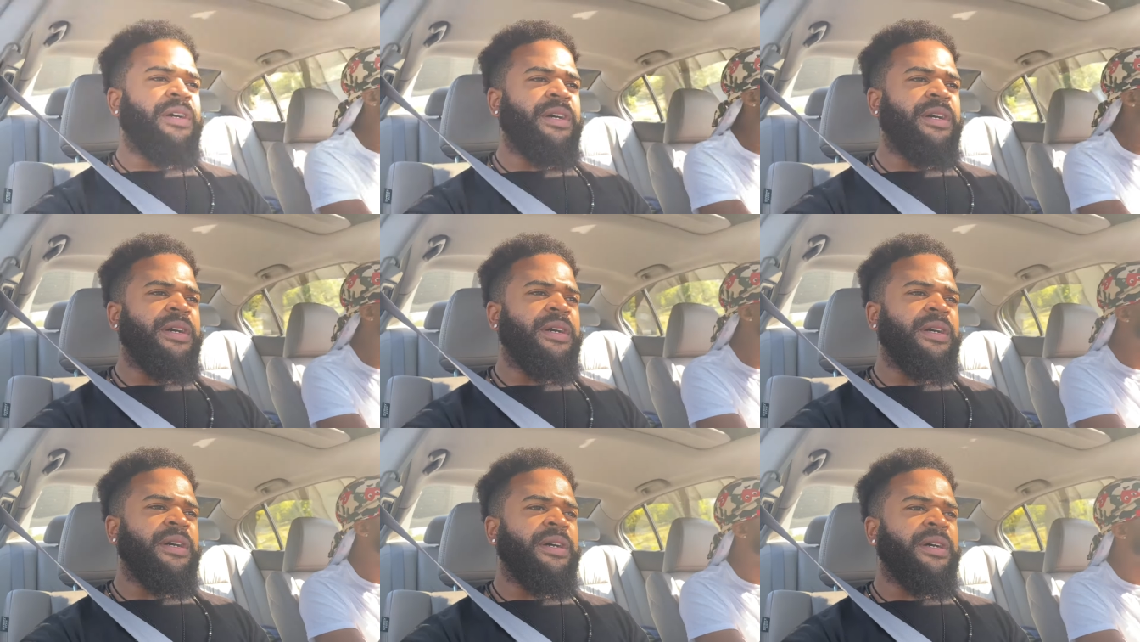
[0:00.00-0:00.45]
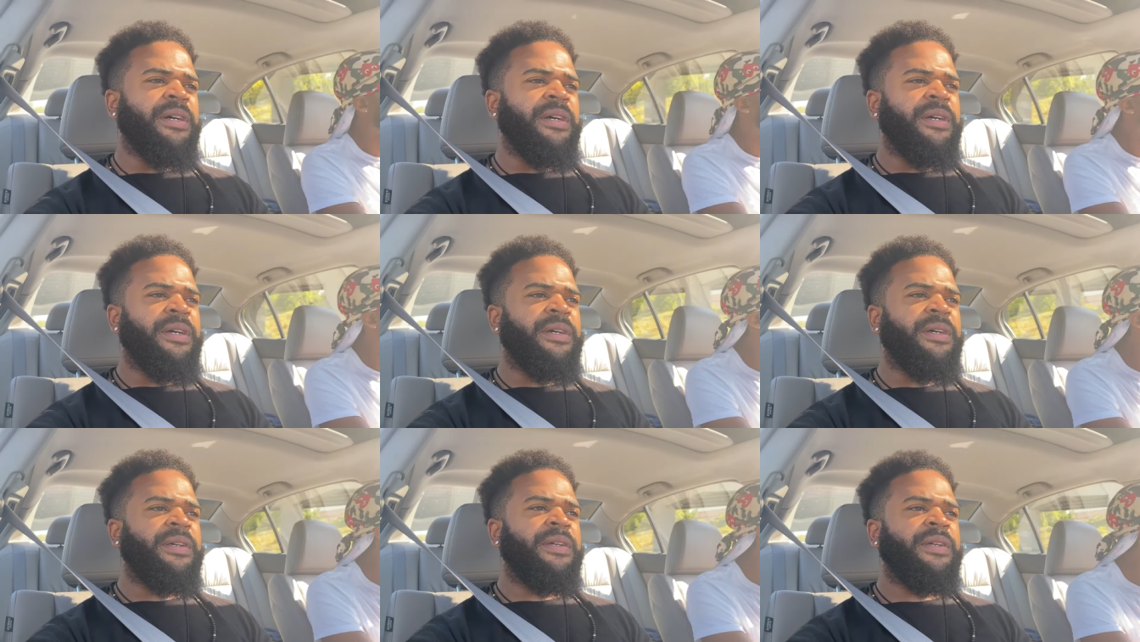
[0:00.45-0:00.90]

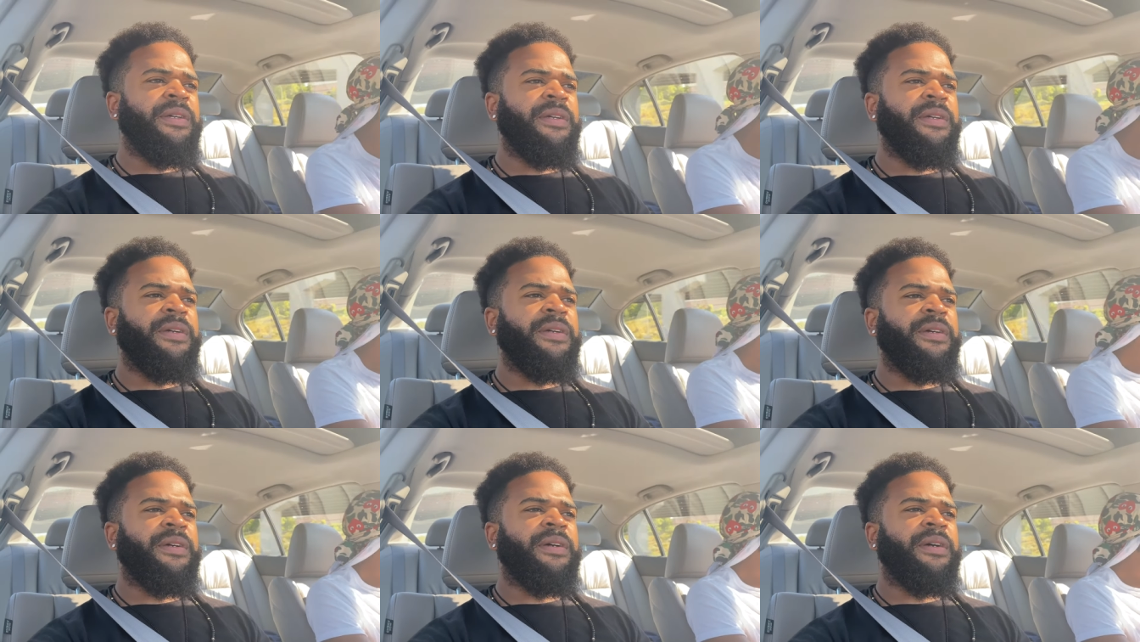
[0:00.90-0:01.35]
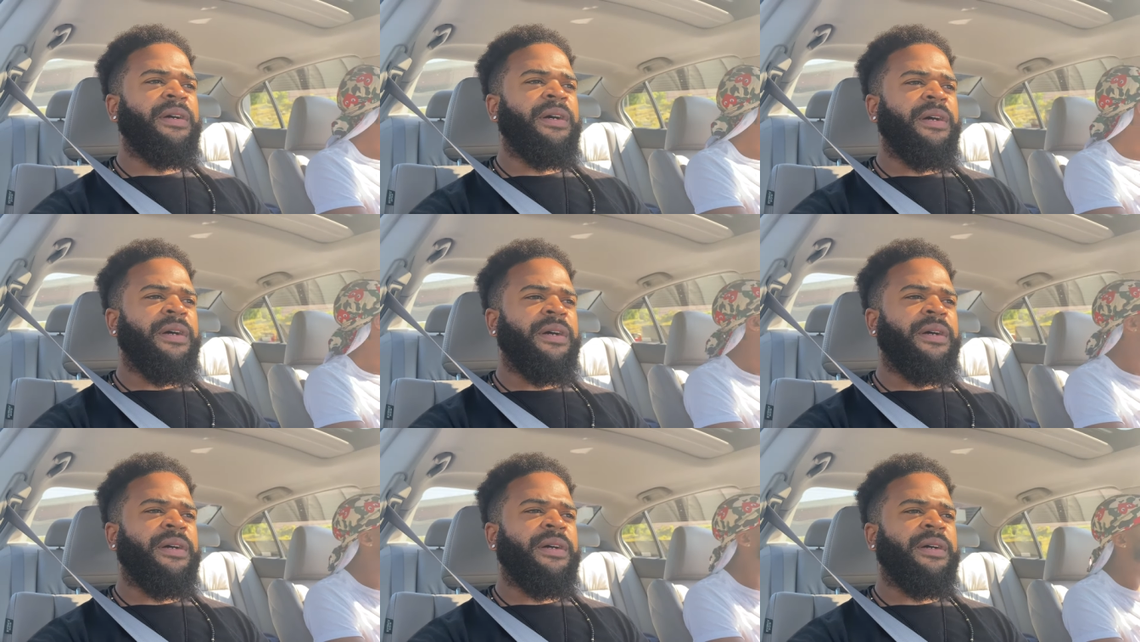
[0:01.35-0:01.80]
a,
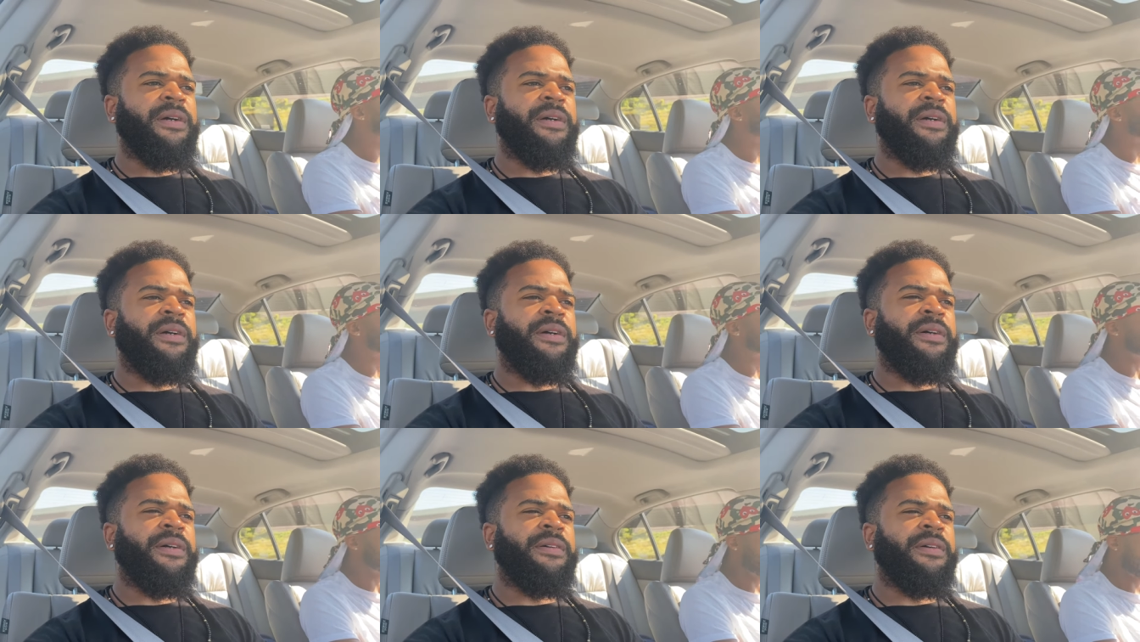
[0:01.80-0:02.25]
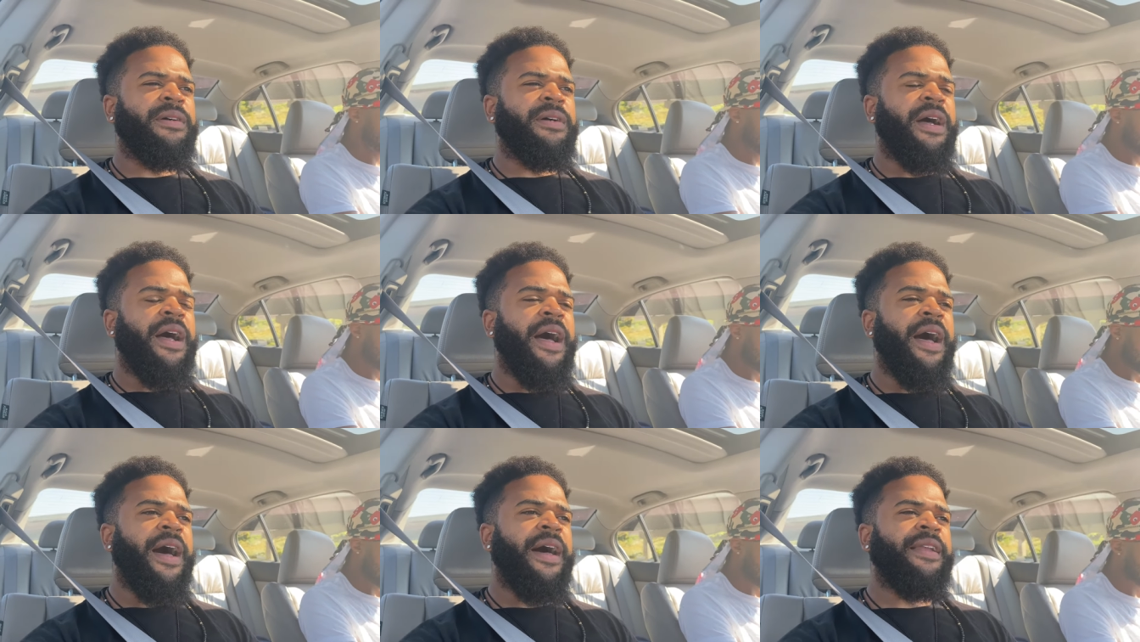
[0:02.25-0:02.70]
a
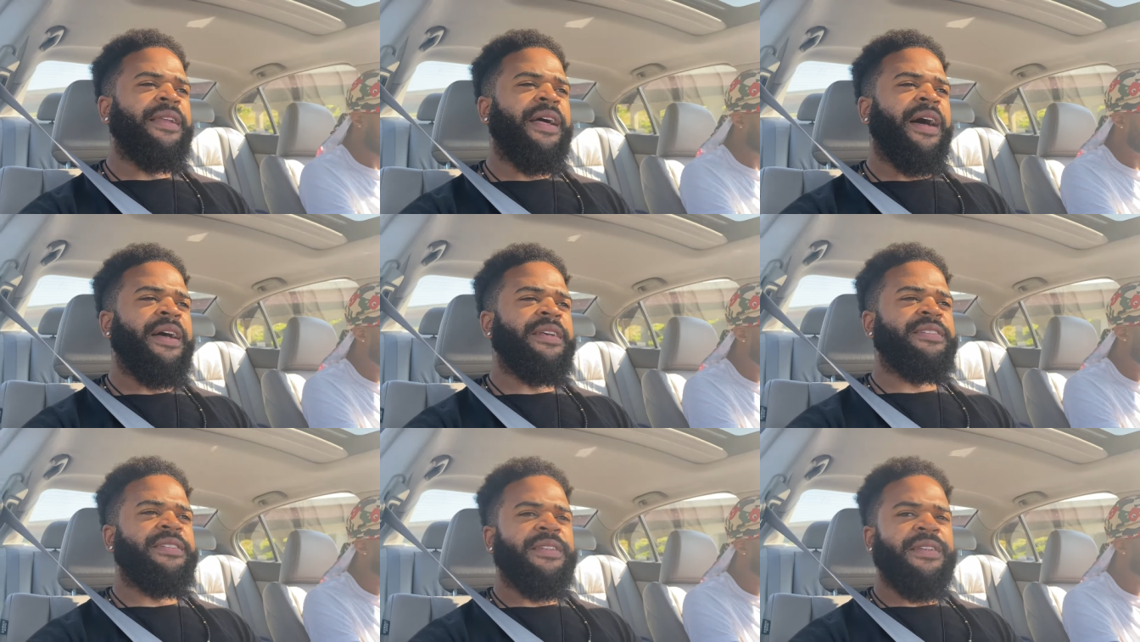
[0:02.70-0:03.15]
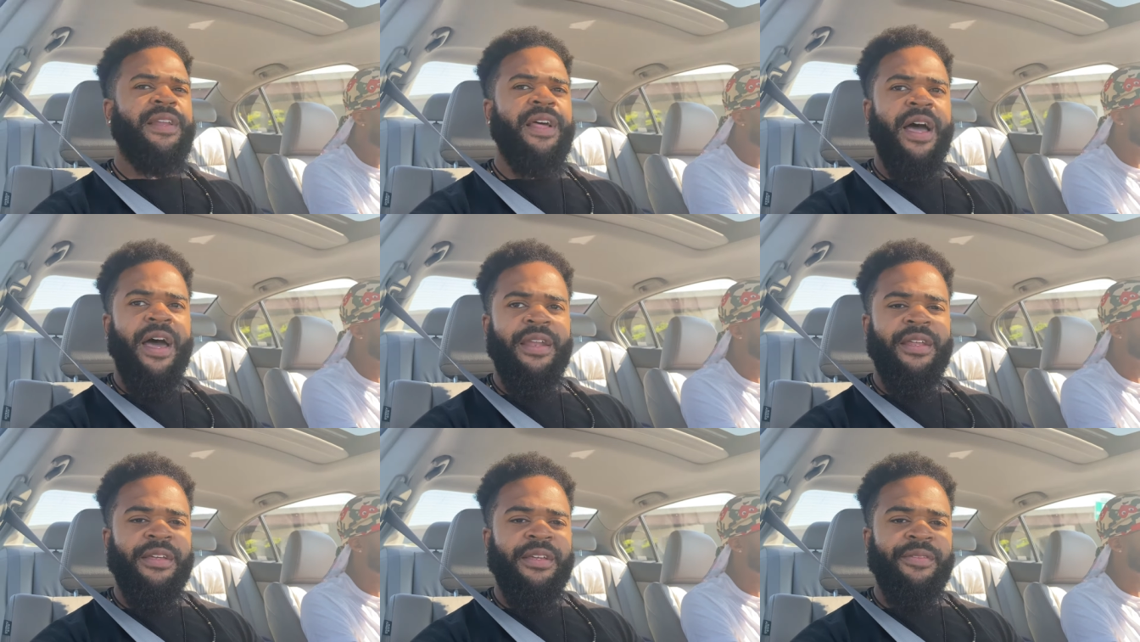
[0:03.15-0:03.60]
Hyundai
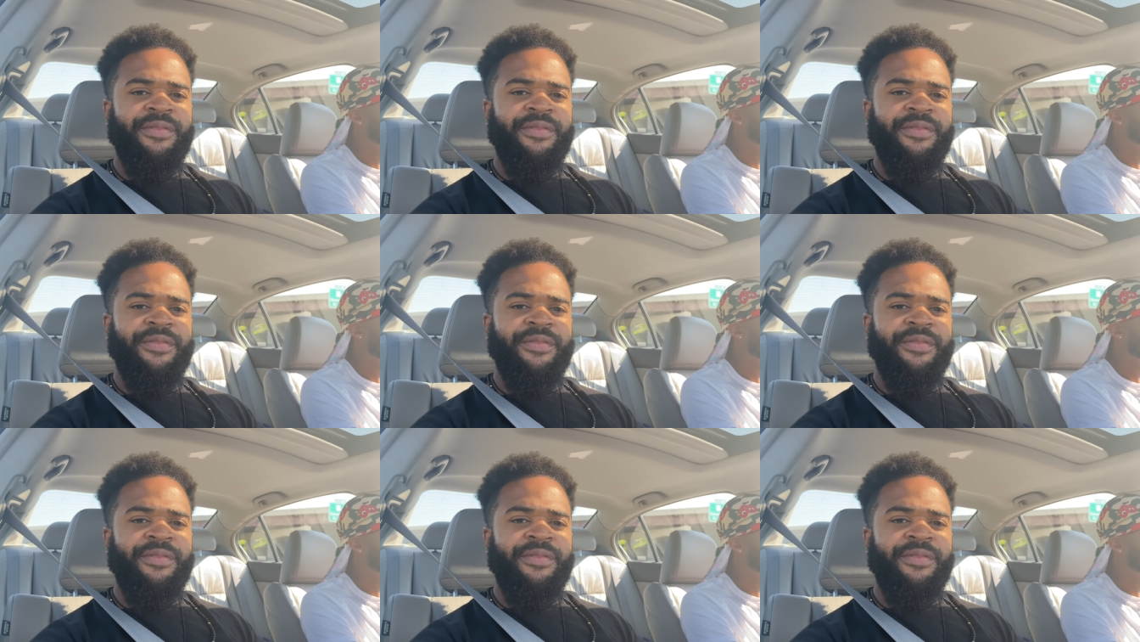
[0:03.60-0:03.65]
Sonata.